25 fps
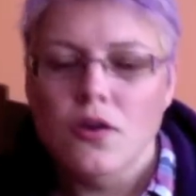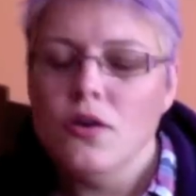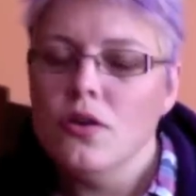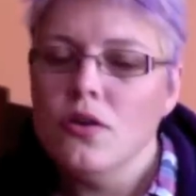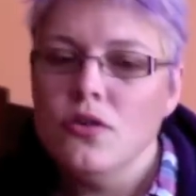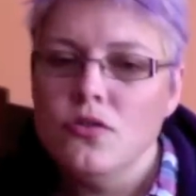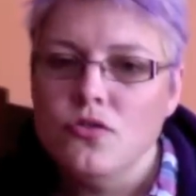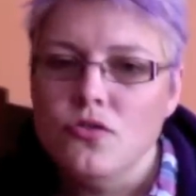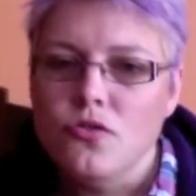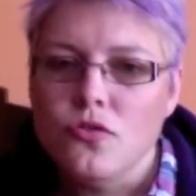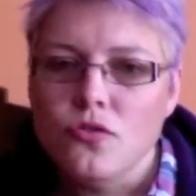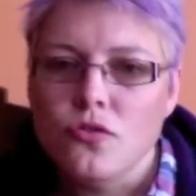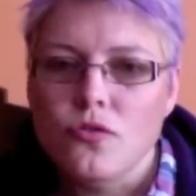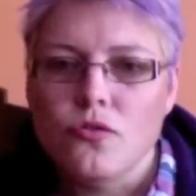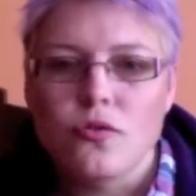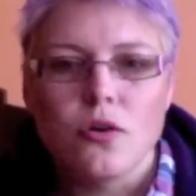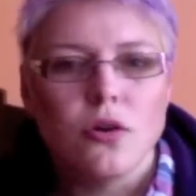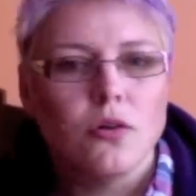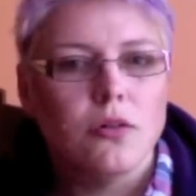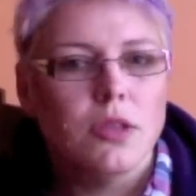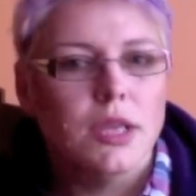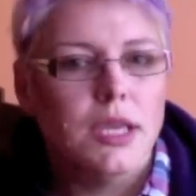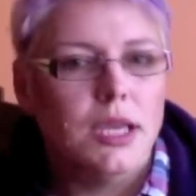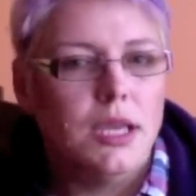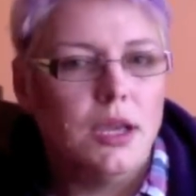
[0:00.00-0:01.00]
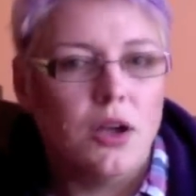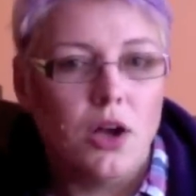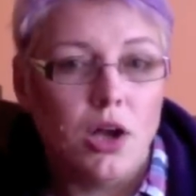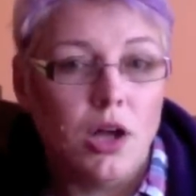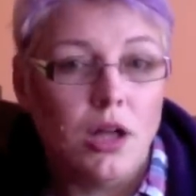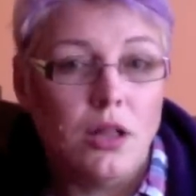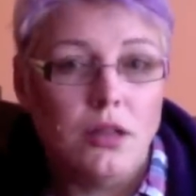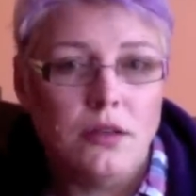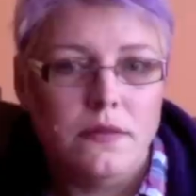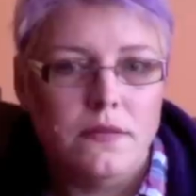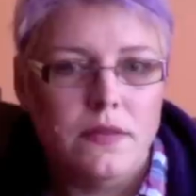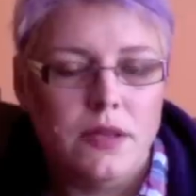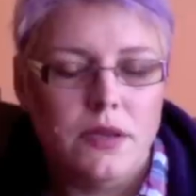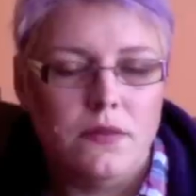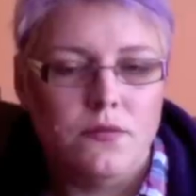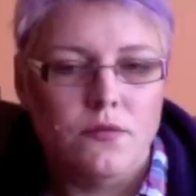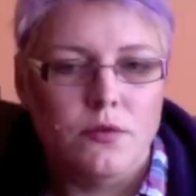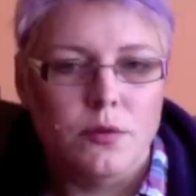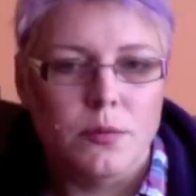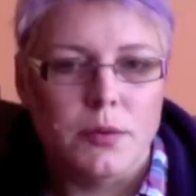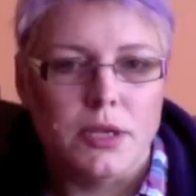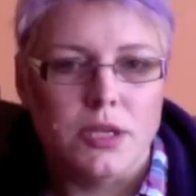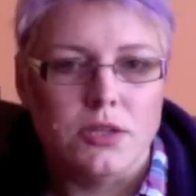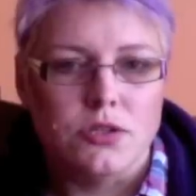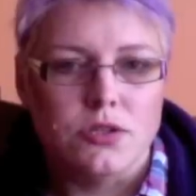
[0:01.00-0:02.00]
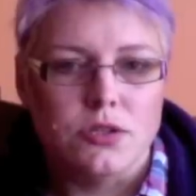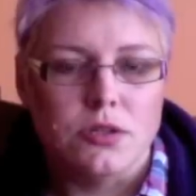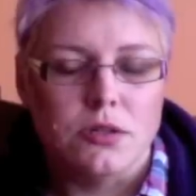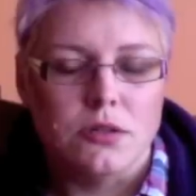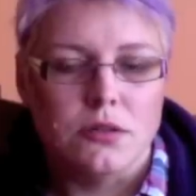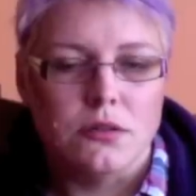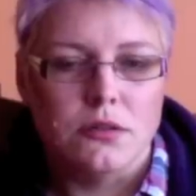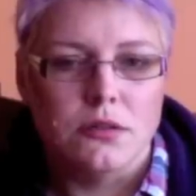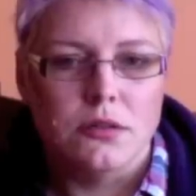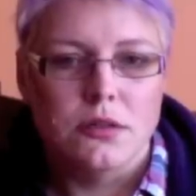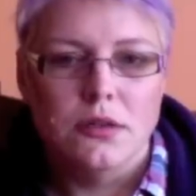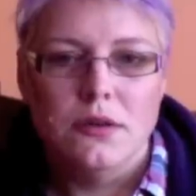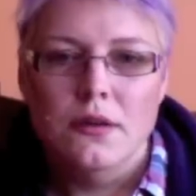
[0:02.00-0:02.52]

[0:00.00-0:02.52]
controlling all of the information.